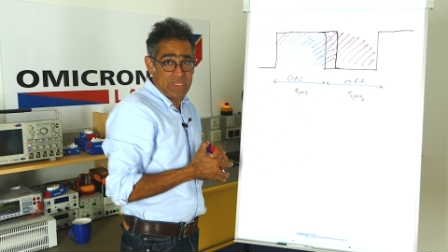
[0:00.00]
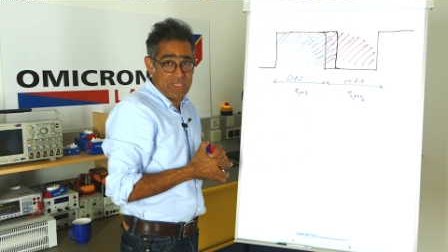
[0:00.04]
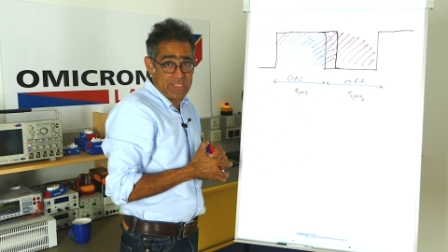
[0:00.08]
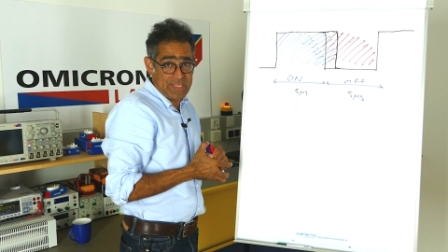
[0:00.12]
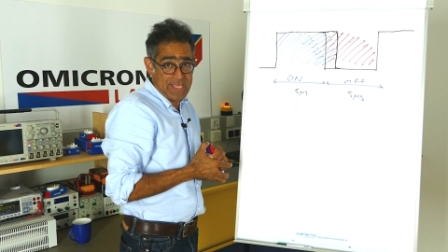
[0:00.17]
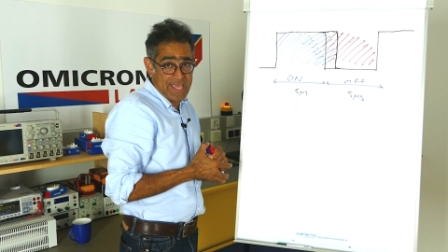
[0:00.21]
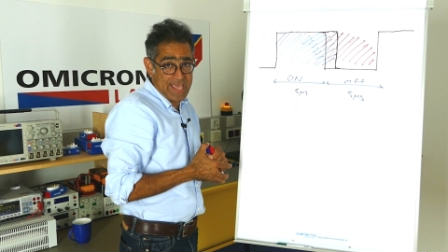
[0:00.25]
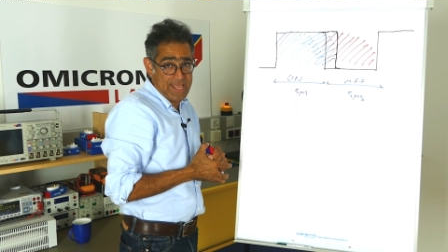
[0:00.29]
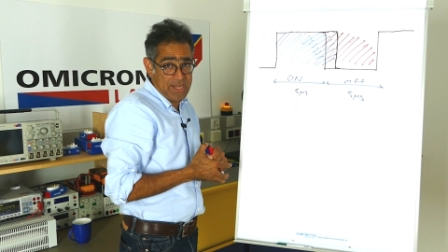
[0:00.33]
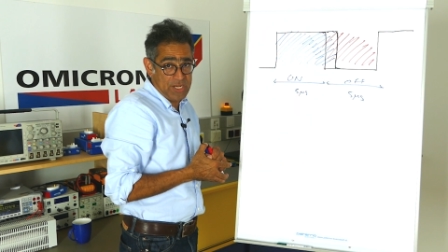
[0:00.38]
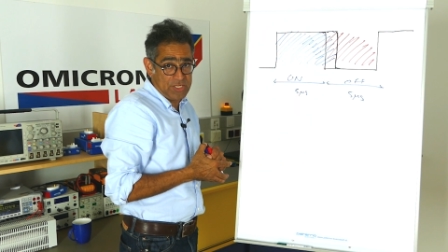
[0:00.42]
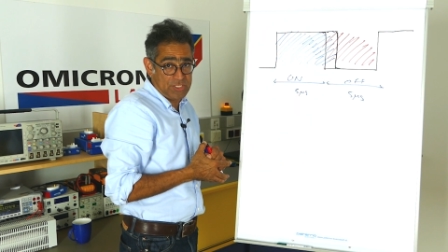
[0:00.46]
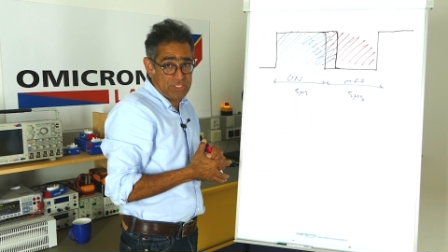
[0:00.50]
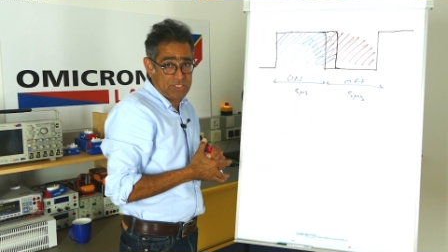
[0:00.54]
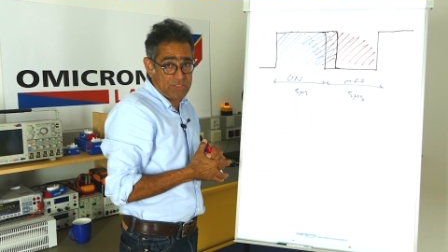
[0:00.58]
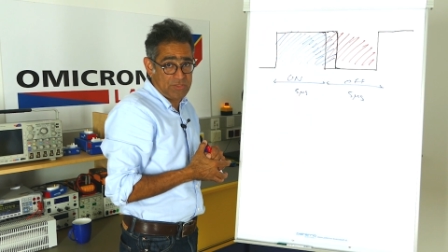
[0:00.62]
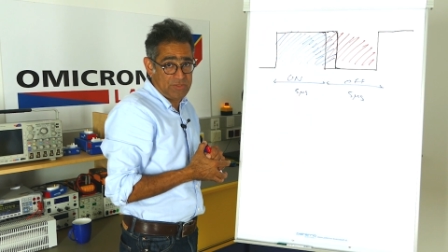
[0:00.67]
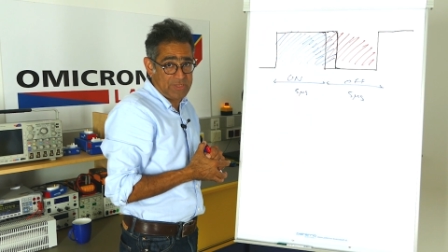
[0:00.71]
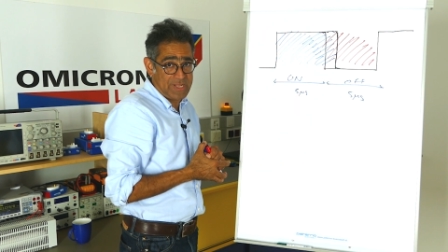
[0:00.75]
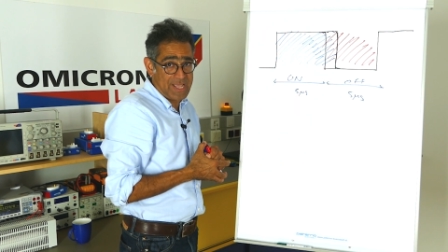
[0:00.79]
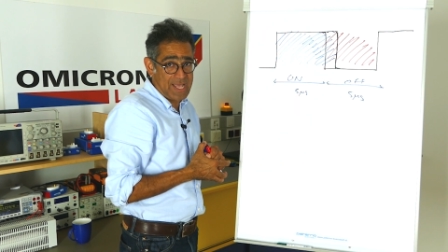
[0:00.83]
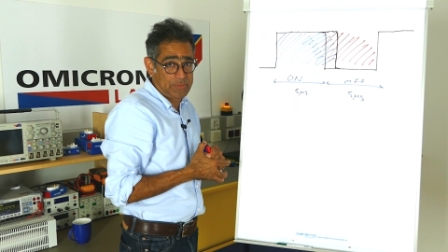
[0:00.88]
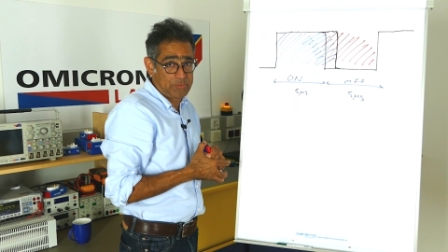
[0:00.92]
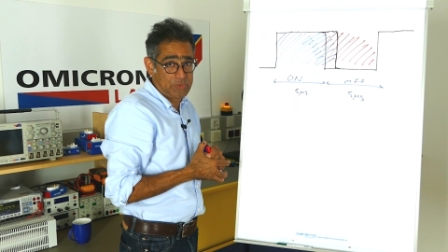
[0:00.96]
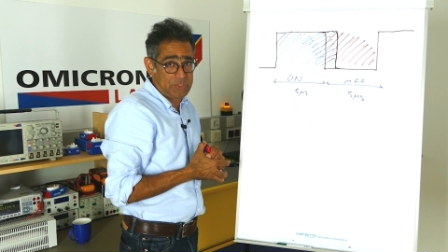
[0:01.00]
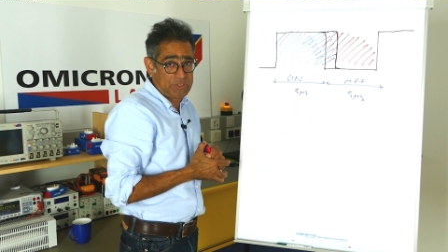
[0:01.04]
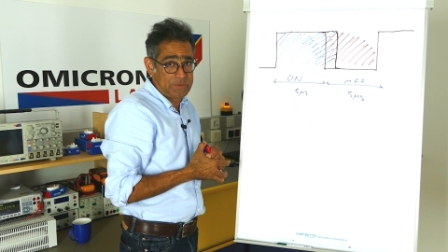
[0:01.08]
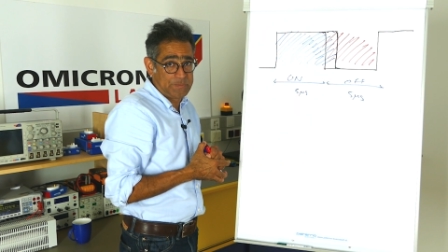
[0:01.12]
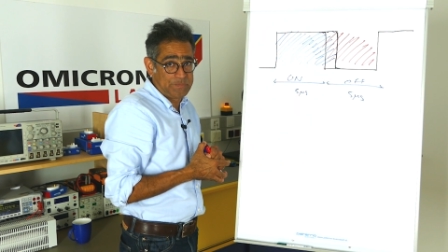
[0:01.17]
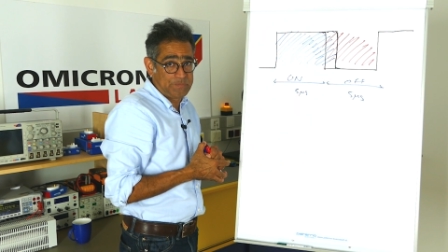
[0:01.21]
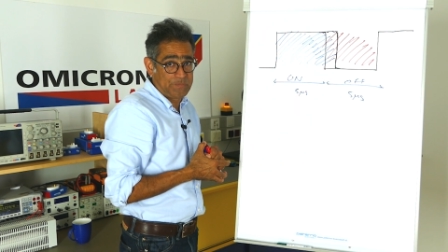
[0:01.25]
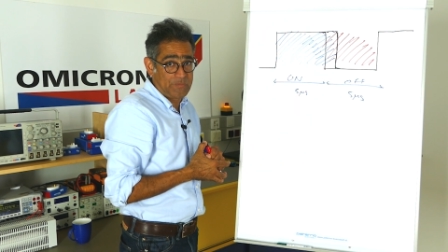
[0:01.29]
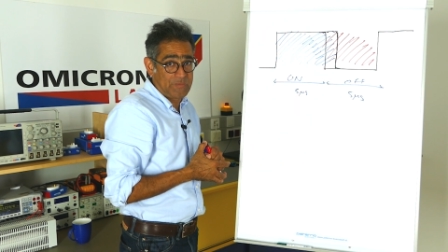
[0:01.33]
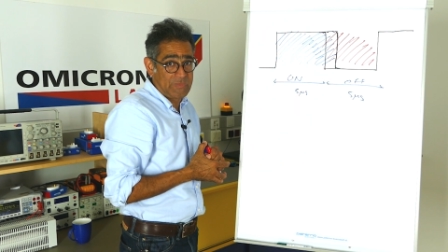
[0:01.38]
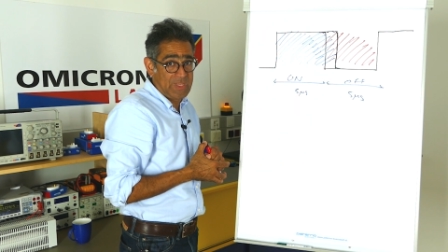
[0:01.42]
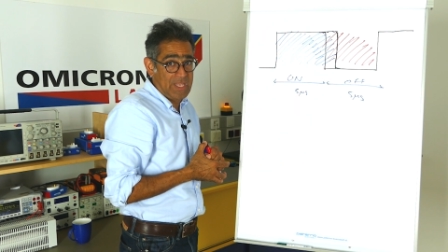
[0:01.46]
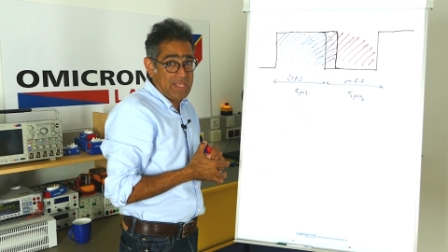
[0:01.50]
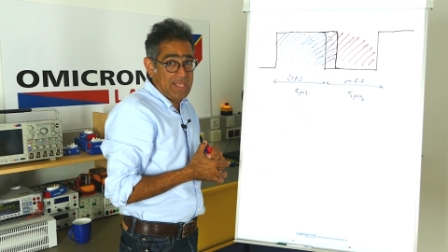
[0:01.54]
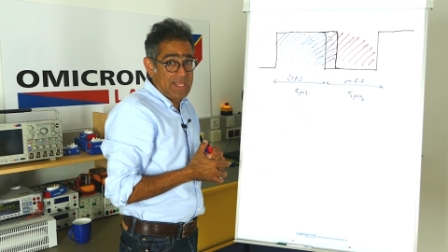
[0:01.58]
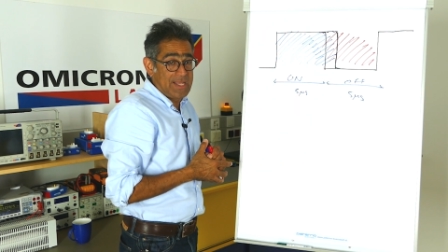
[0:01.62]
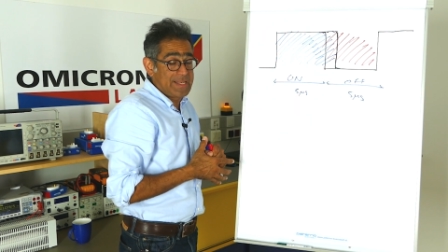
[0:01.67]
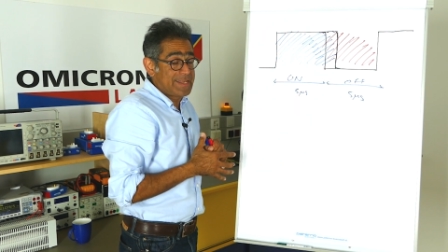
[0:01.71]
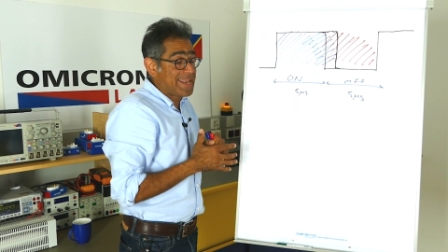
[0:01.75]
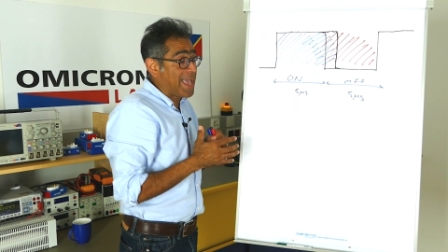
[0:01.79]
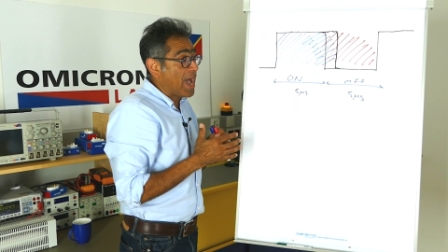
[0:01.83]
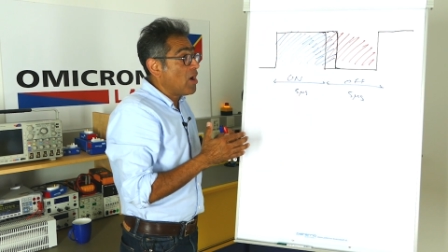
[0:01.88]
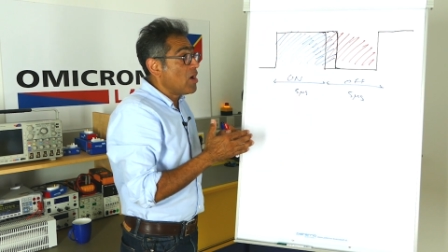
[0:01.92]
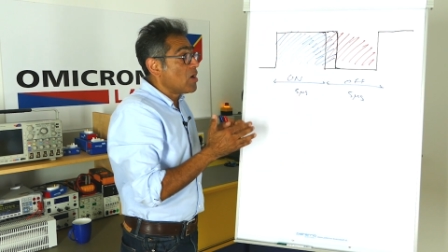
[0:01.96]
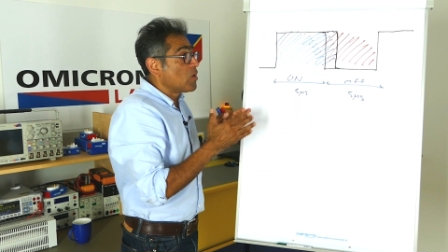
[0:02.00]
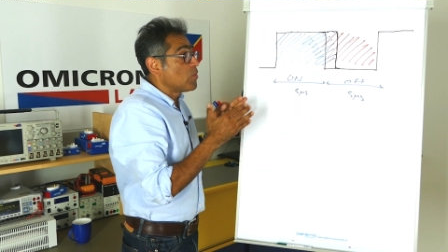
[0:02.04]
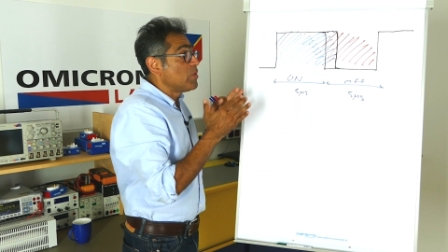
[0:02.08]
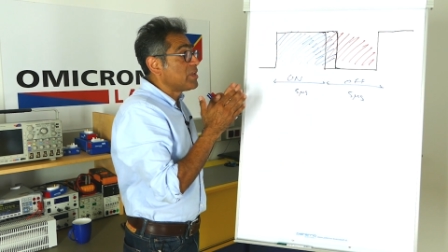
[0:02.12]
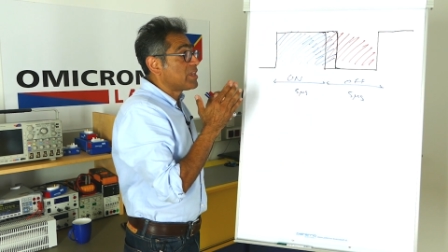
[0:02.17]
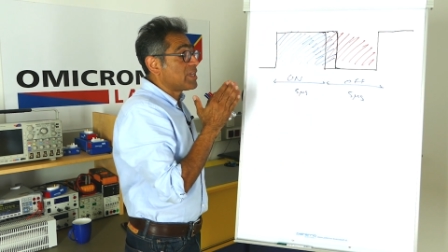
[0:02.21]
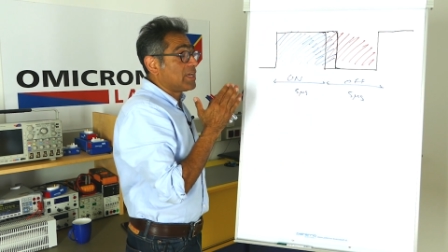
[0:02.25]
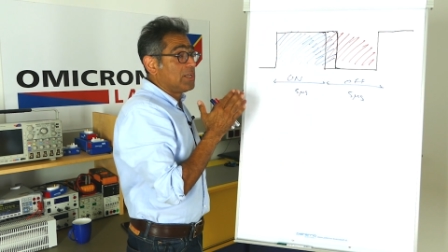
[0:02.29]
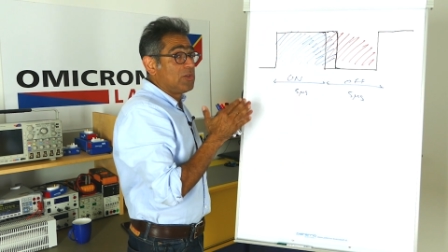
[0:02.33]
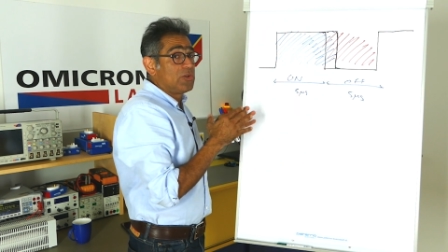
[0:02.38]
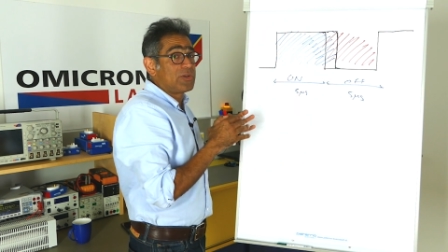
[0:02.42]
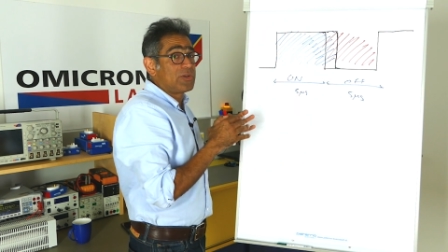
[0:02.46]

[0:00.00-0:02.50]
the energy to the output. Now, we can